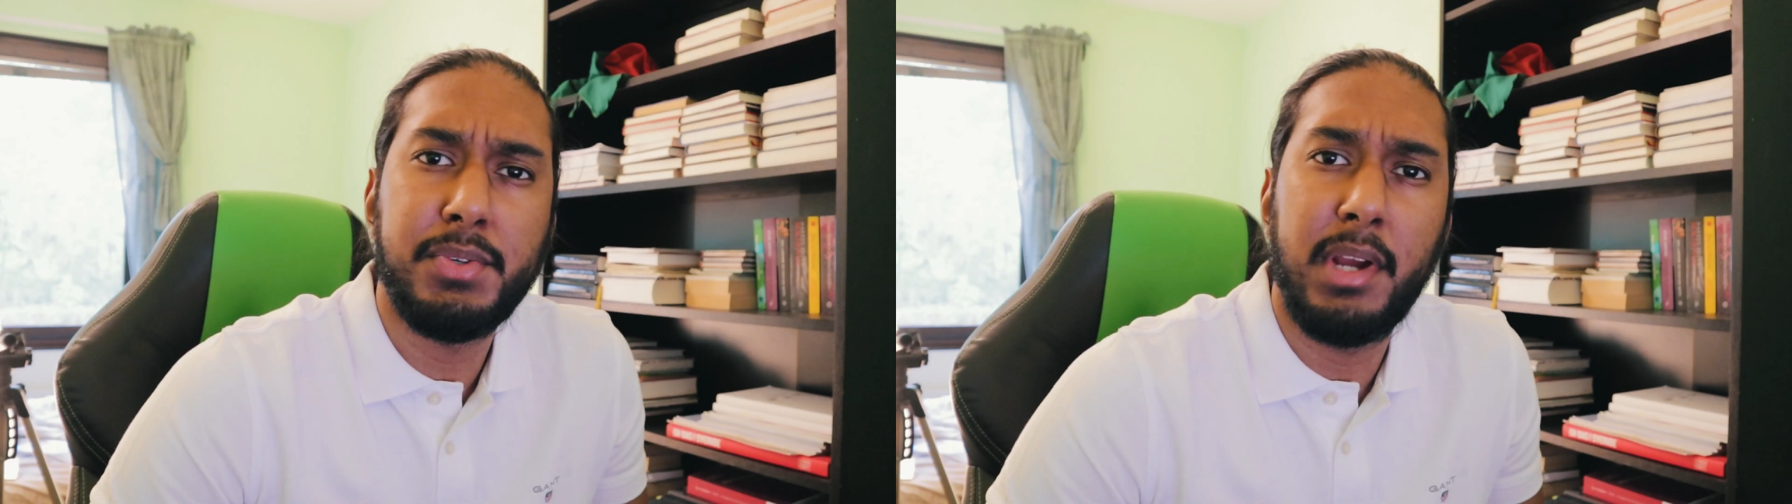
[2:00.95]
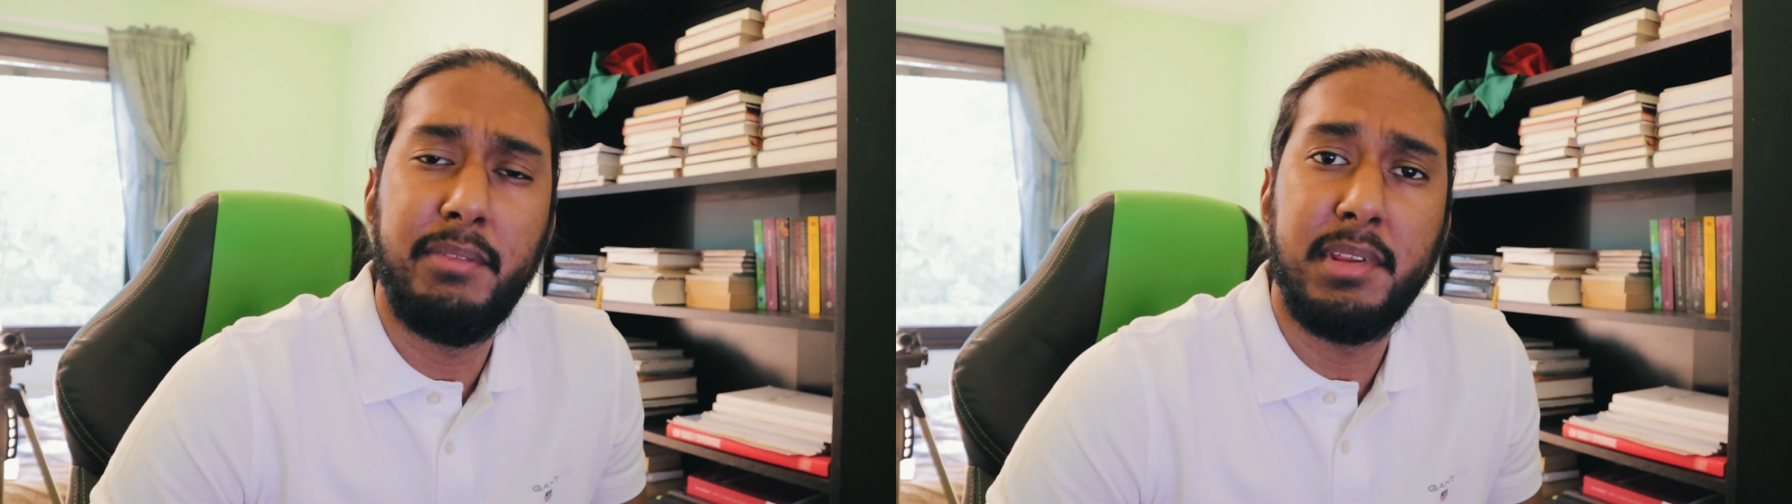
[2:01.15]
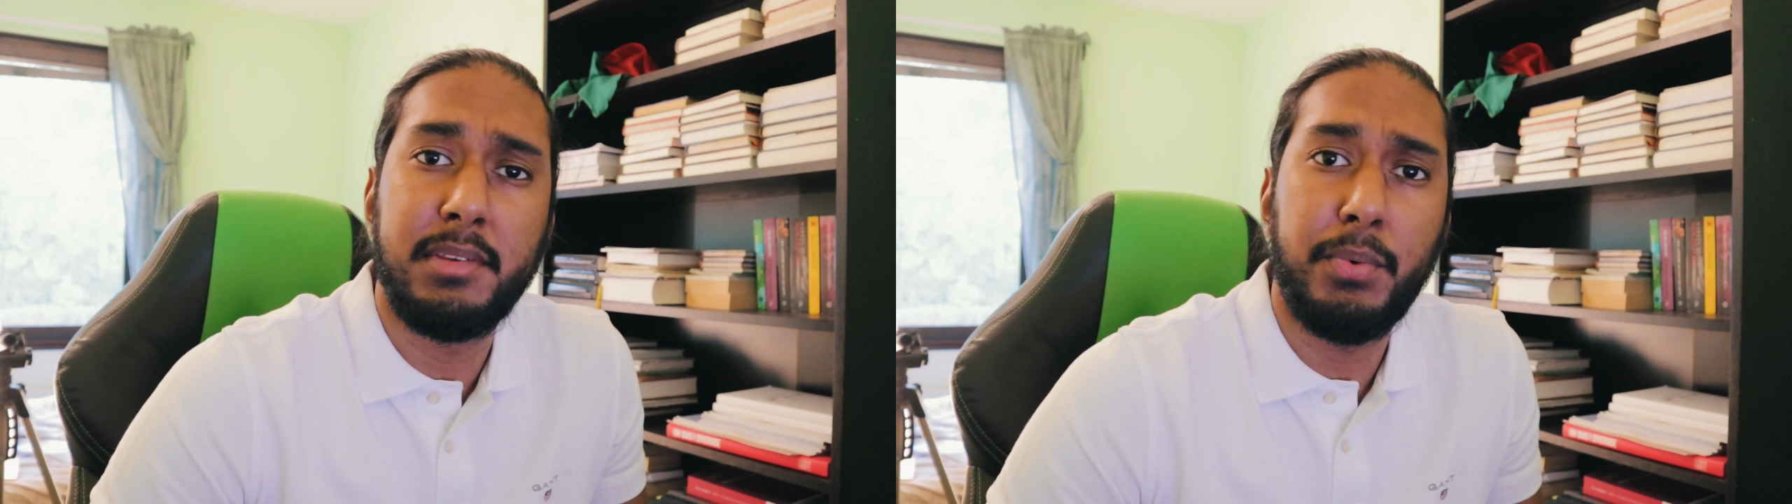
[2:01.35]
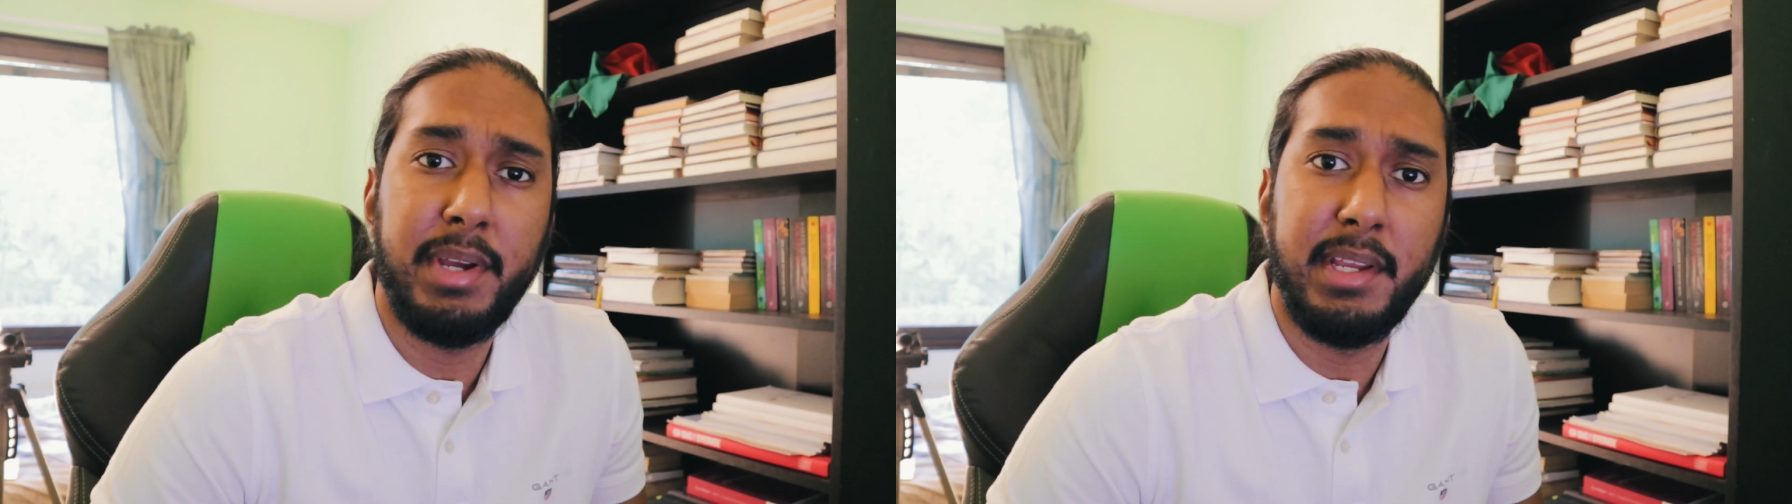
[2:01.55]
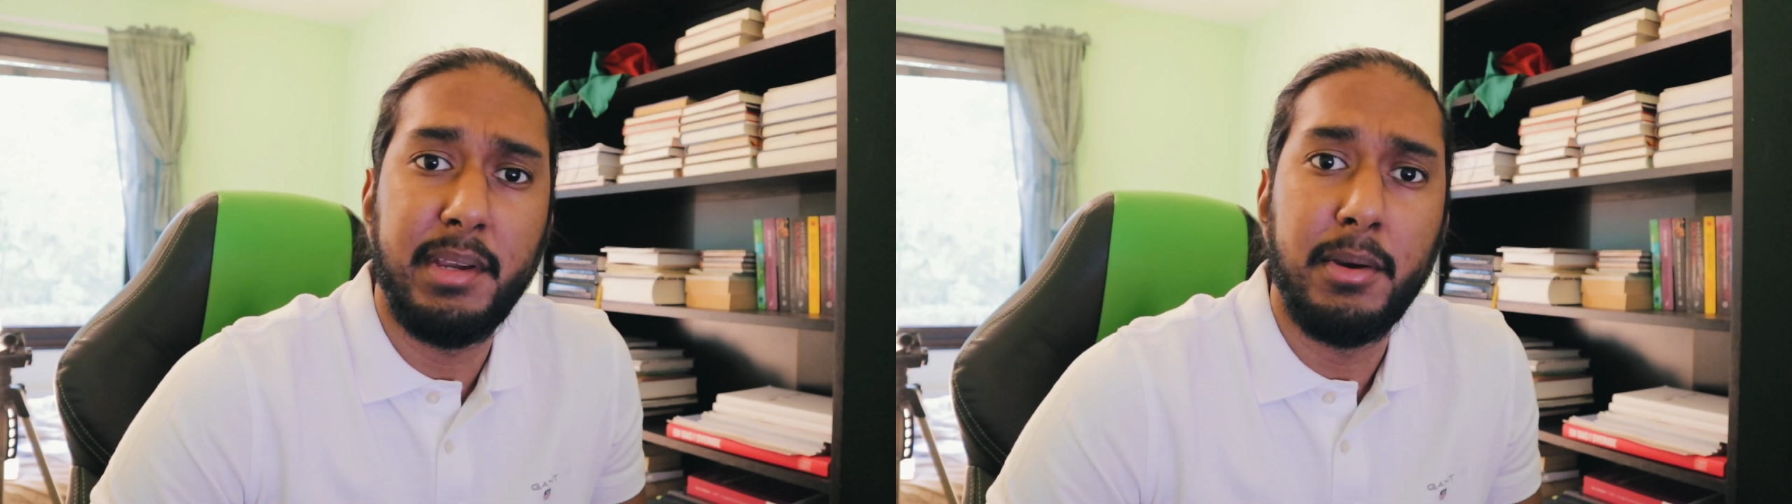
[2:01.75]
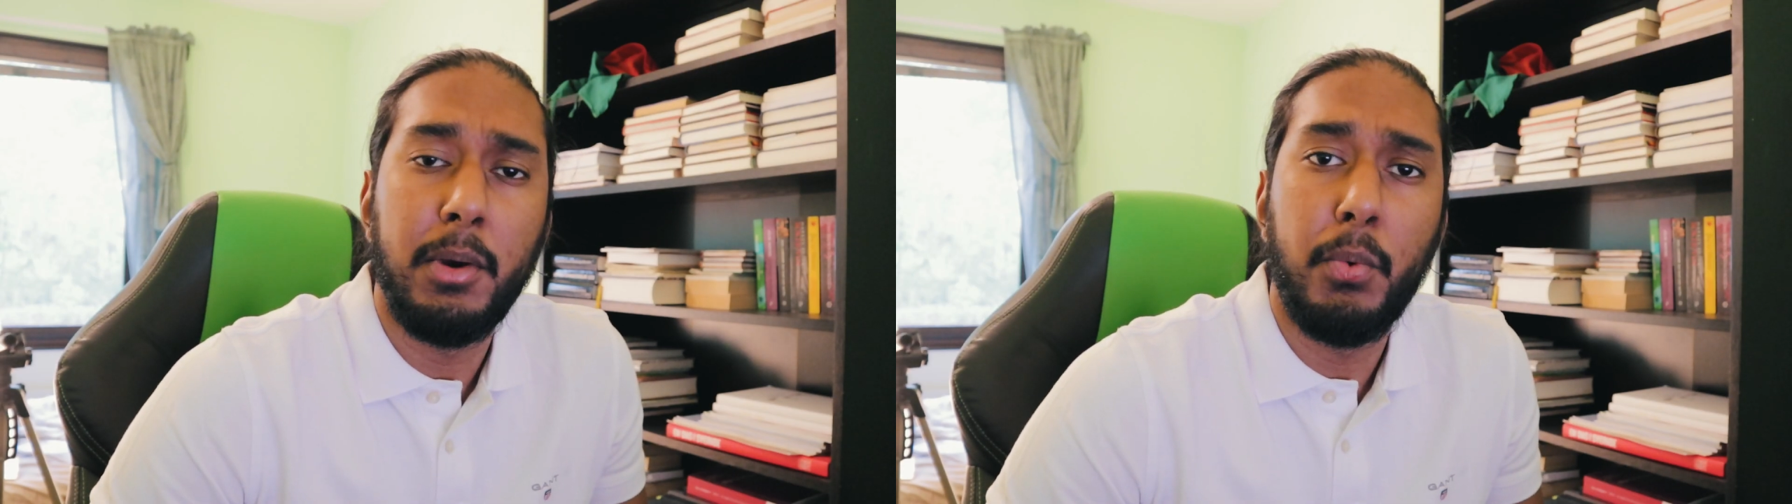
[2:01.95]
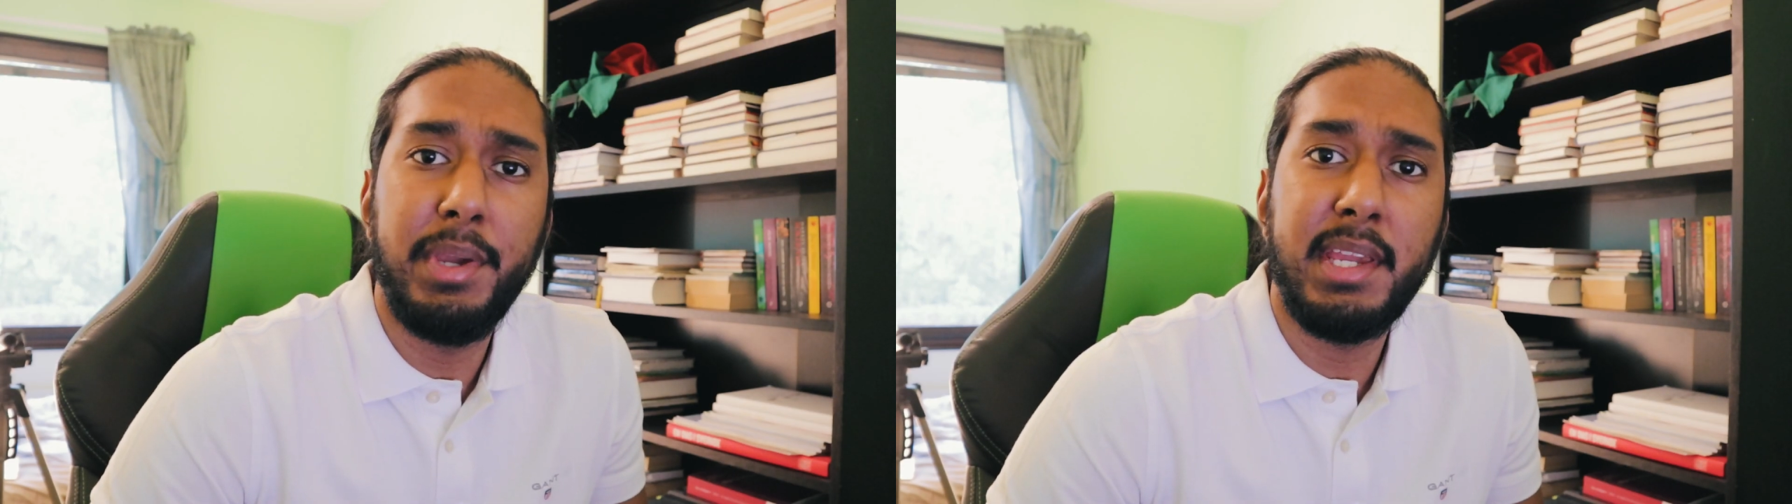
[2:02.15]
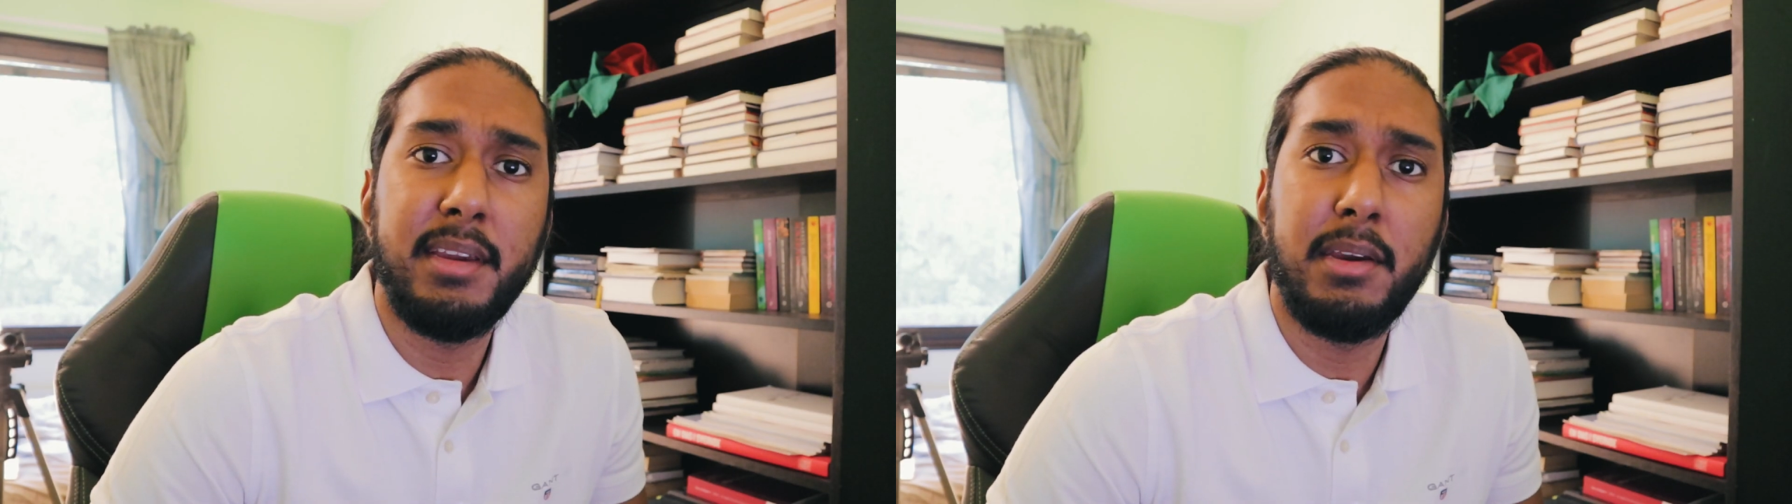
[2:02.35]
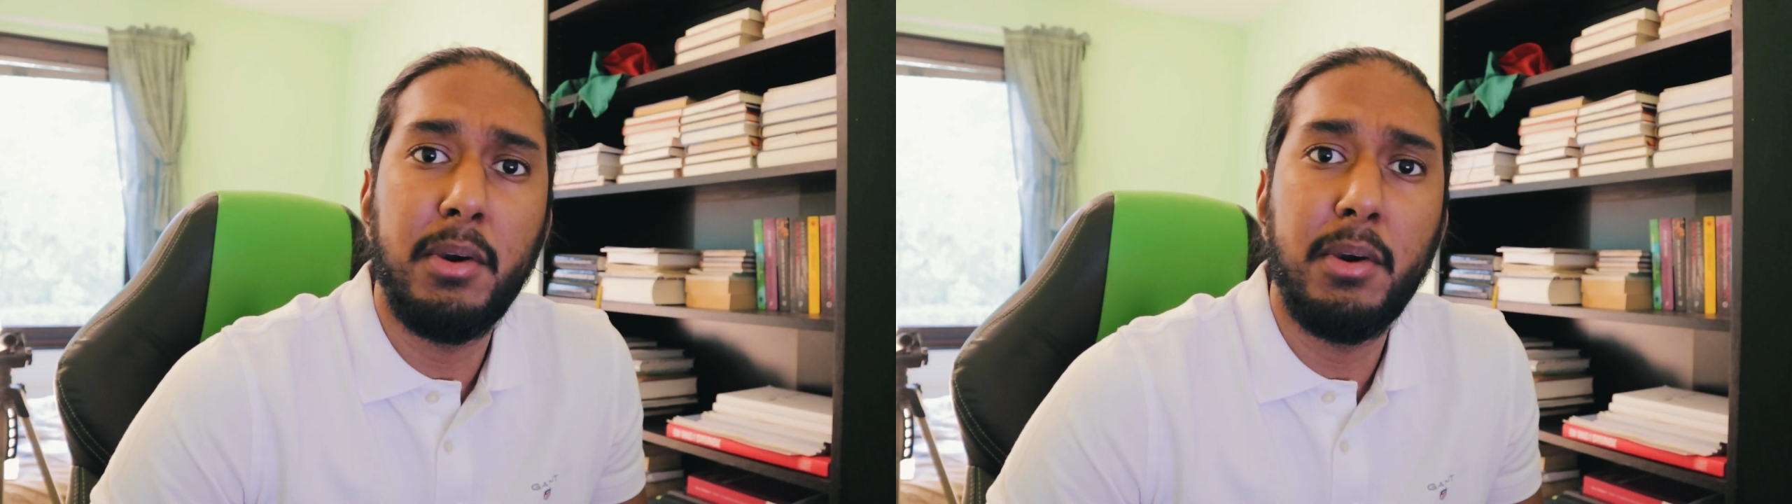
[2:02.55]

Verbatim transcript: drive is ready, we can